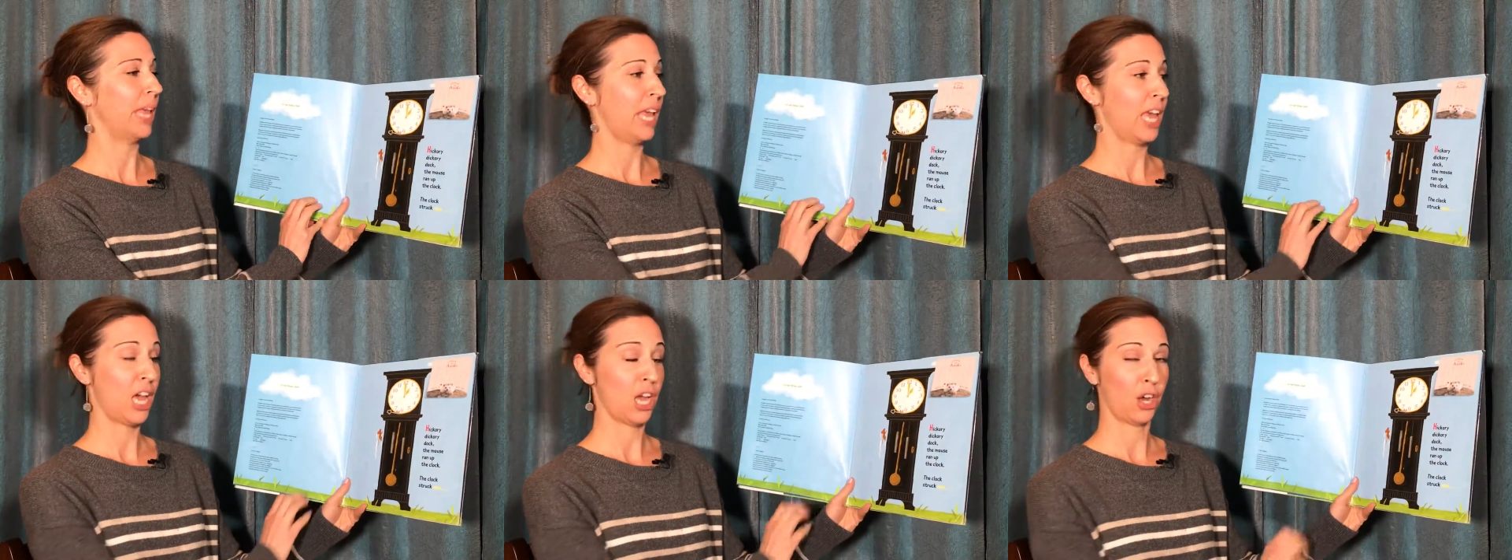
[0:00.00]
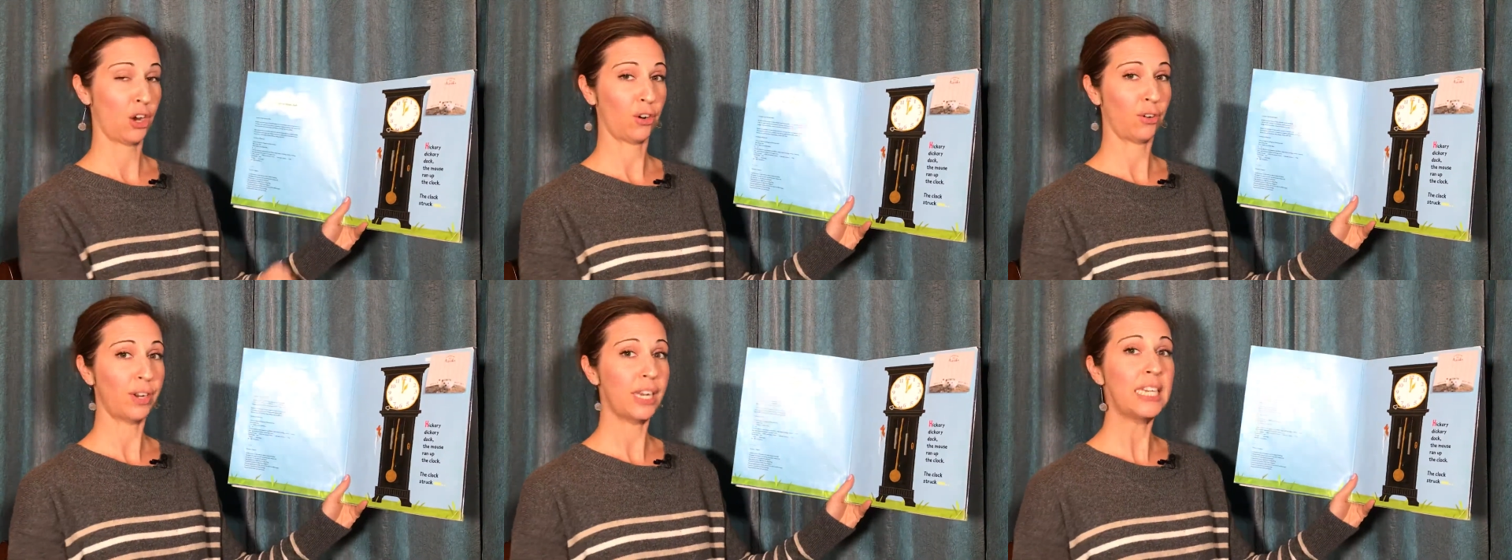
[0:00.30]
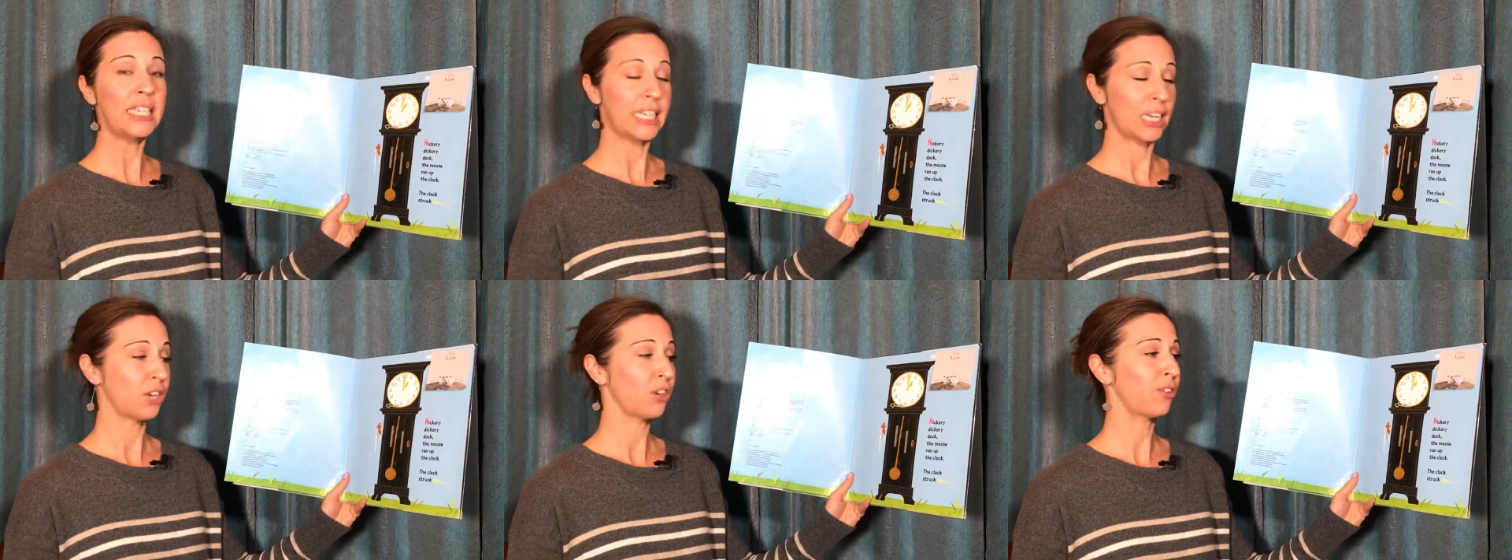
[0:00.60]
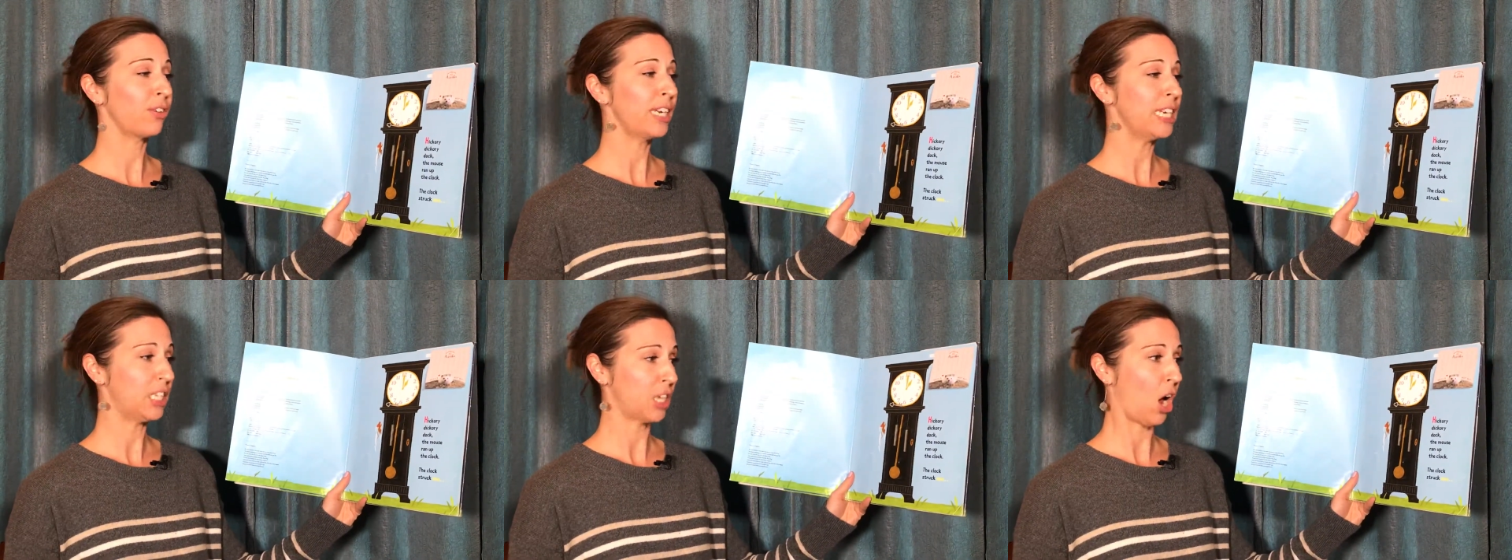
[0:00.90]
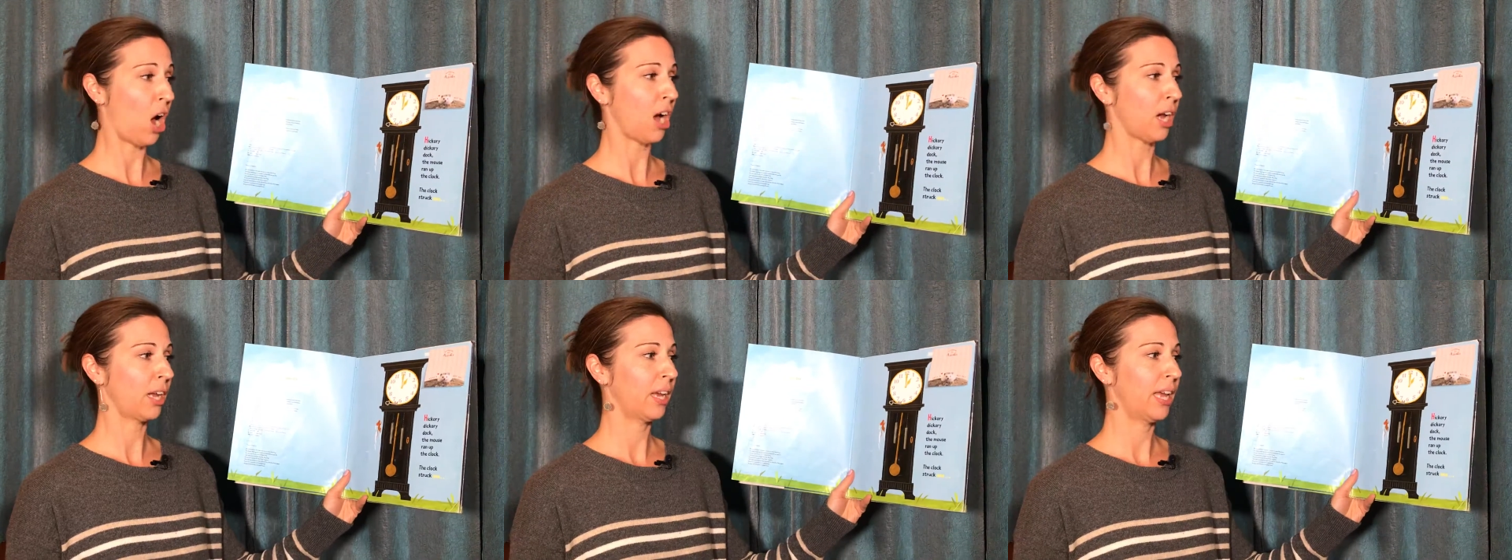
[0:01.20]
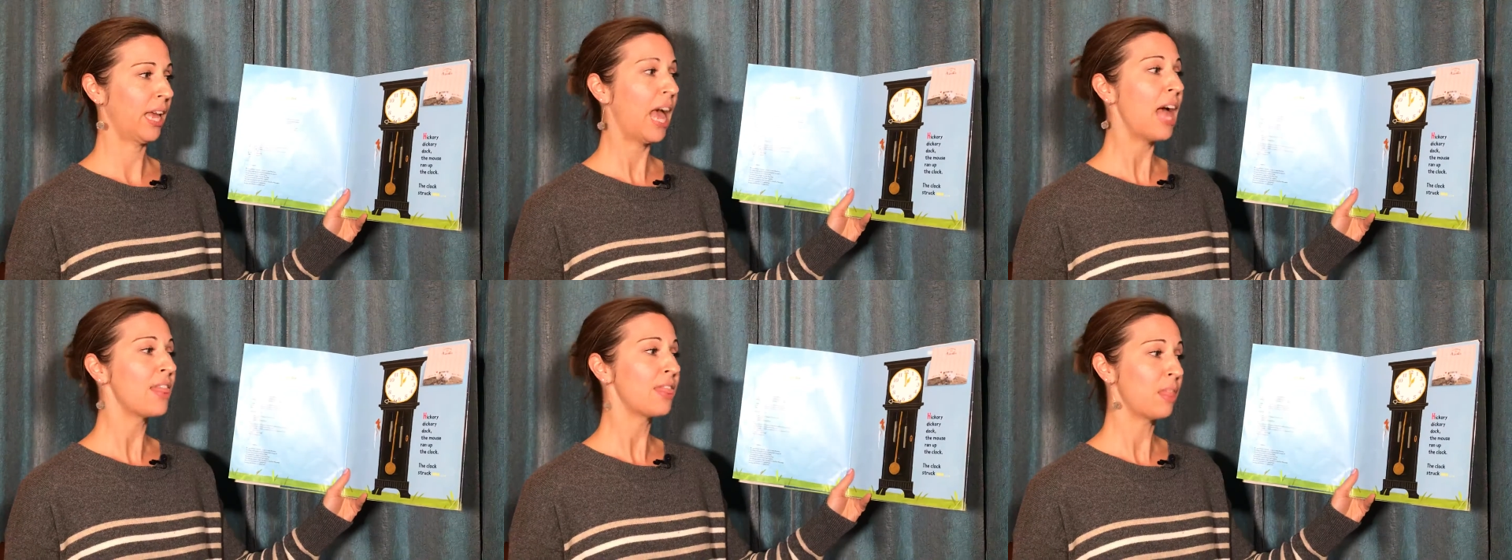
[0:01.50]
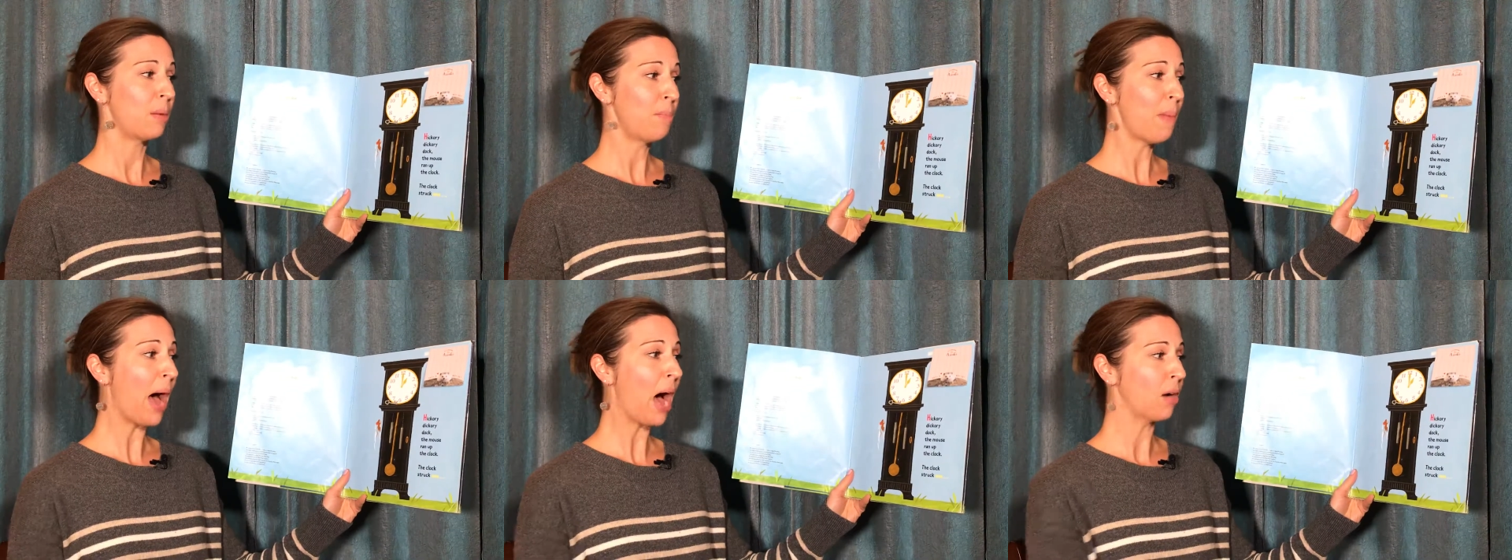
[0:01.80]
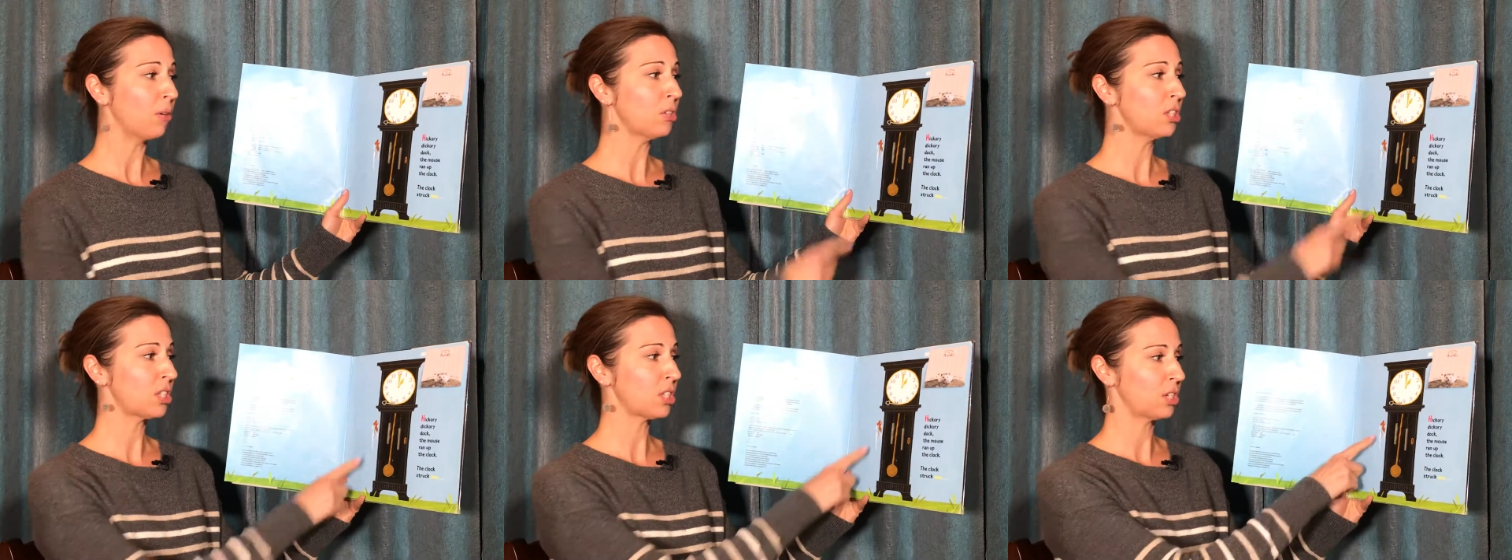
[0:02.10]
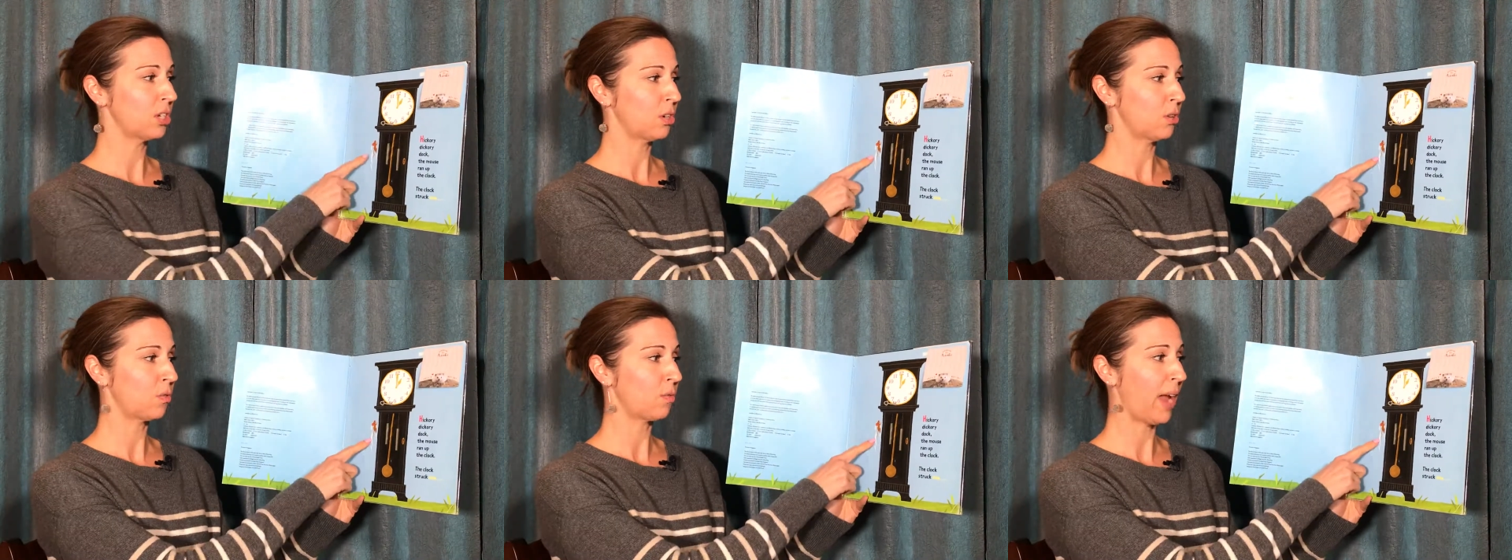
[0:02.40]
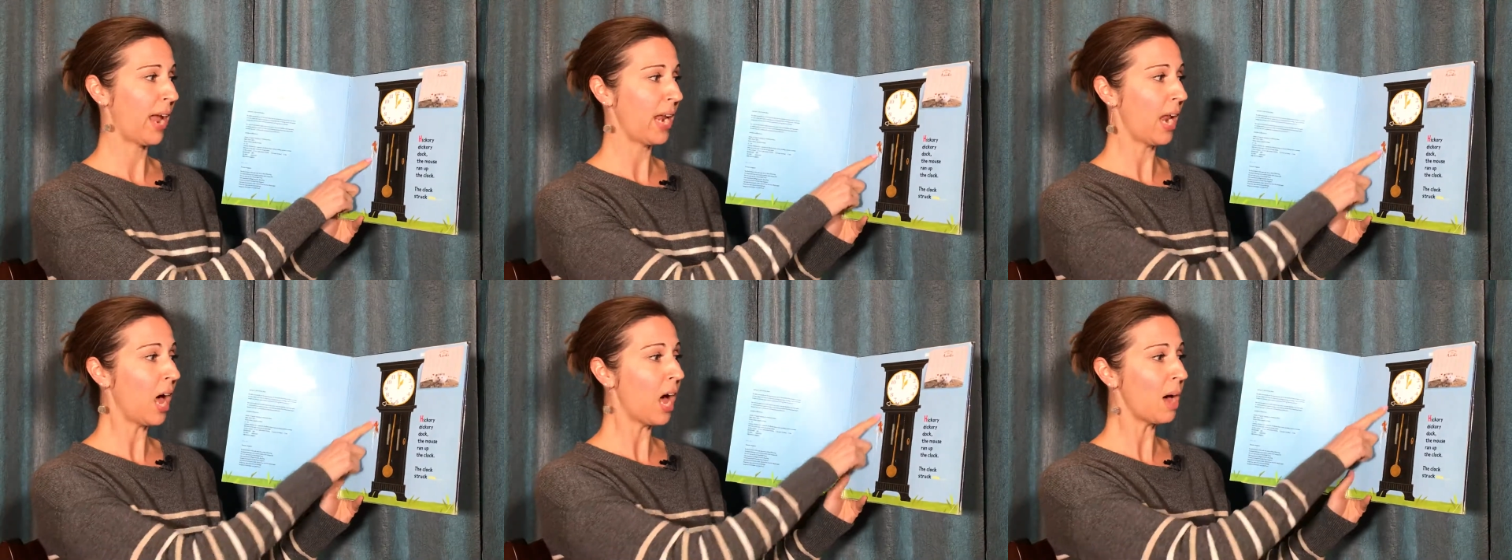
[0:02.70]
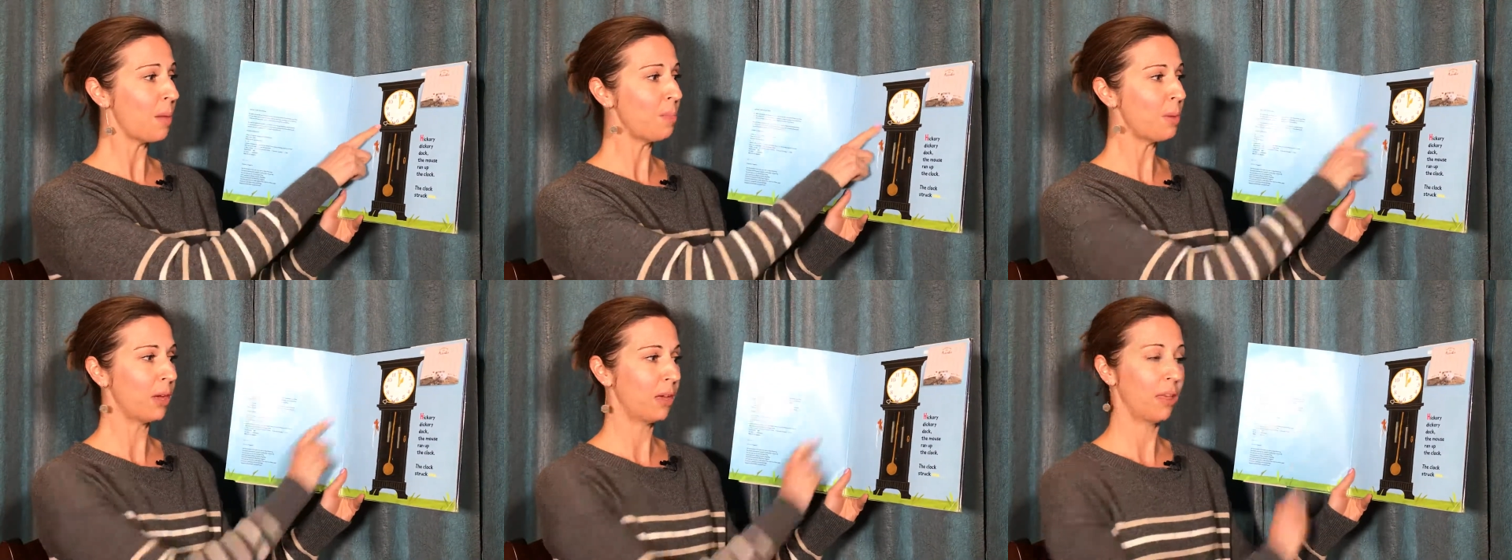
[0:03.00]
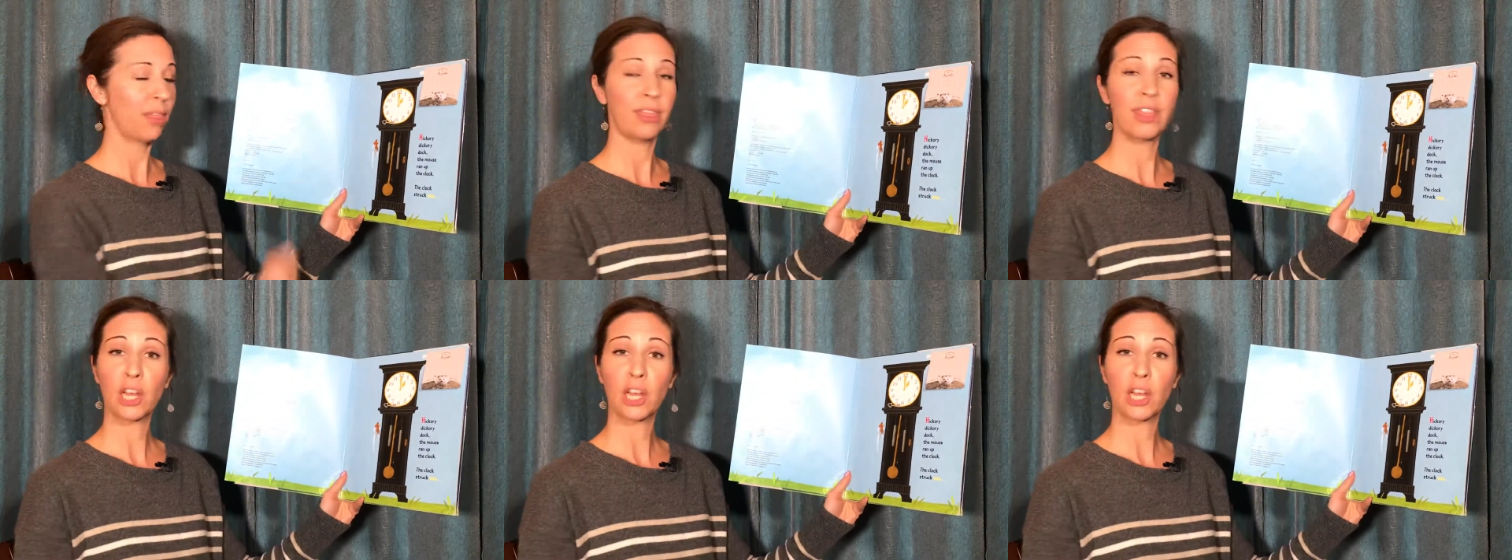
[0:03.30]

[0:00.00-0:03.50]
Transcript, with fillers: Hickory Dickory Dock. The mouse ran up